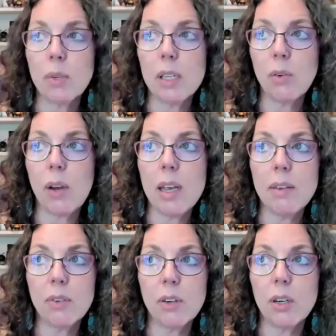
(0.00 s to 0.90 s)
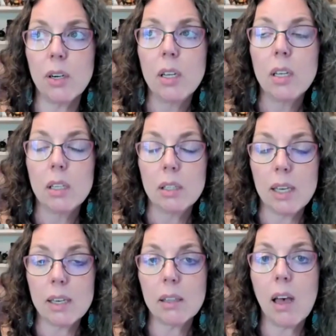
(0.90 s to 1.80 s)
really great for
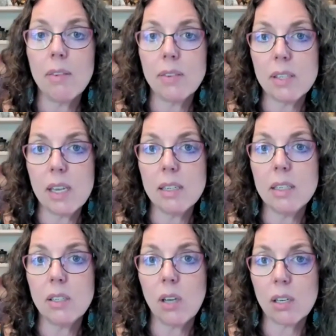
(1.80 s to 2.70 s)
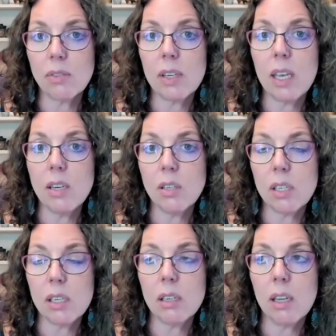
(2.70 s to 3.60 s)
like glyphosate
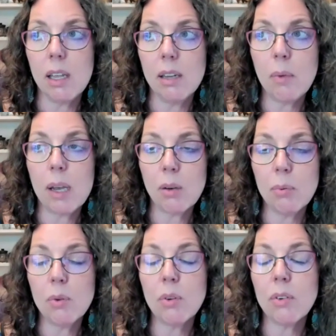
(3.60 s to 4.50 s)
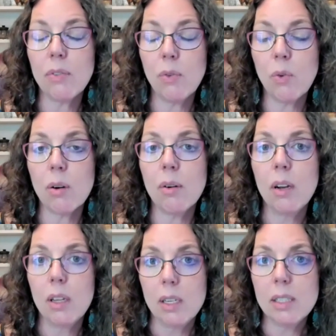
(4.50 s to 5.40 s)
detoxification and mycopol for
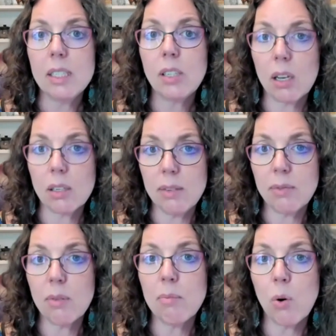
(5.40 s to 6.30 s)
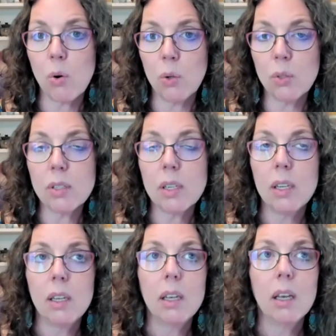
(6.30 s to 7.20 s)
detoxing from mold.
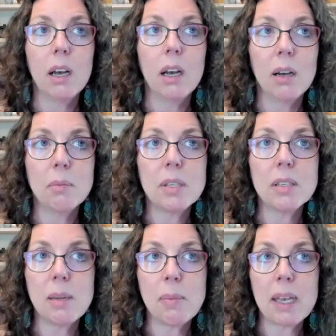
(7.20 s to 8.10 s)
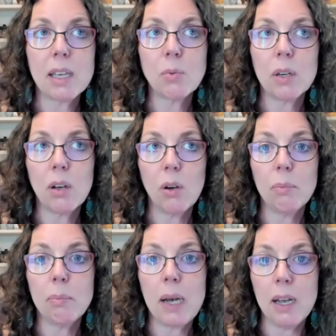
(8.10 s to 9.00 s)
Systemic has one
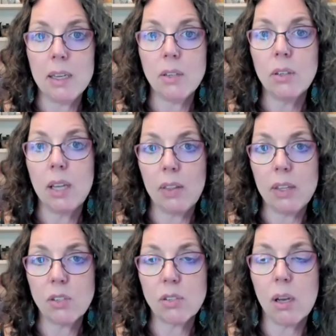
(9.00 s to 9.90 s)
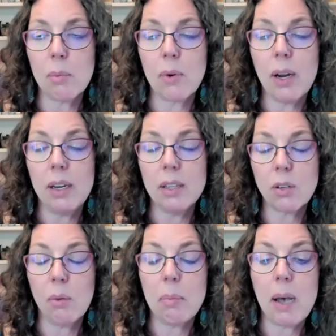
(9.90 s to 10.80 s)
called Bind, or now they just upgraded it. It's
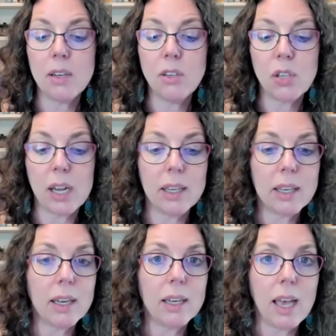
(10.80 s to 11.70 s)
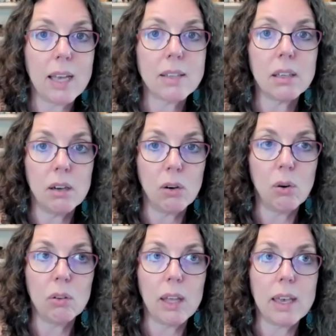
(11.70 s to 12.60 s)
called Bindgenic. It has
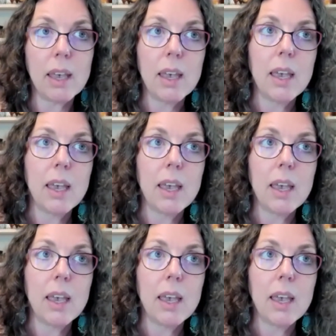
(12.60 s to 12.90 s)
like,